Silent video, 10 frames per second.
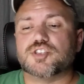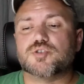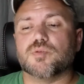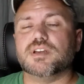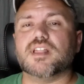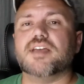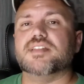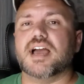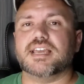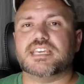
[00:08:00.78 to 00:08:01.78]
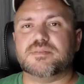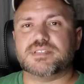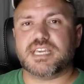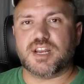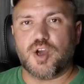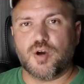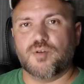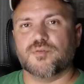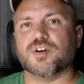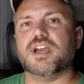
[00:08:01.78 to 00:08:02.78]
the storyline that I keep seeing
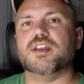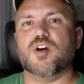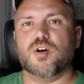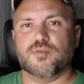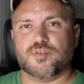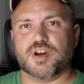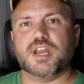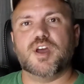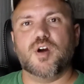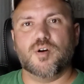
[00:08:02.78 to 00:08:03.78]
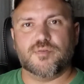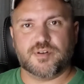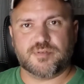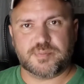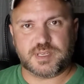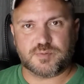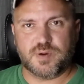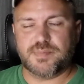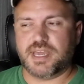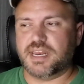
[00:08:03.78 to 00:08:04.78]
over and over and over from these
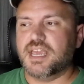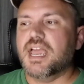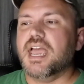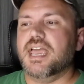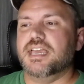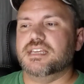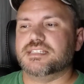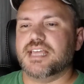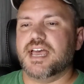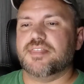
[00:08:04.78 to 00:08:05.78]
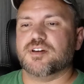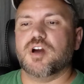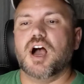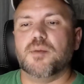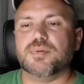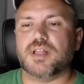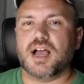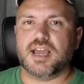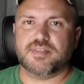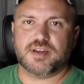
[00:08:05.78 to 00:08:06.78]
women is that their
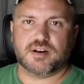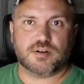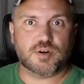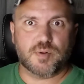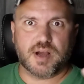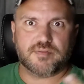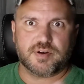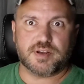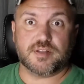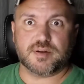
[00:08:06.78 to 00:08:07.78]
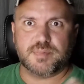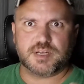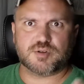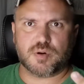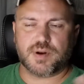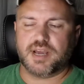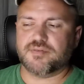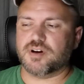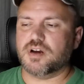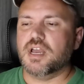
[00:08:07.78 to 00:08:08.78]
upline, their whoever, their mentor,
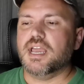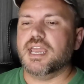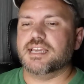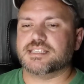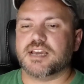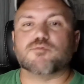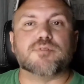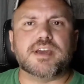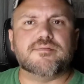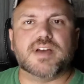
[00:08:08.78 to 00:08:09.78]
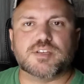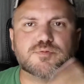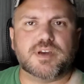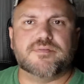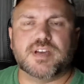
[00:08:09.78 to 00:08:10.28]
whatever, is like reinvest.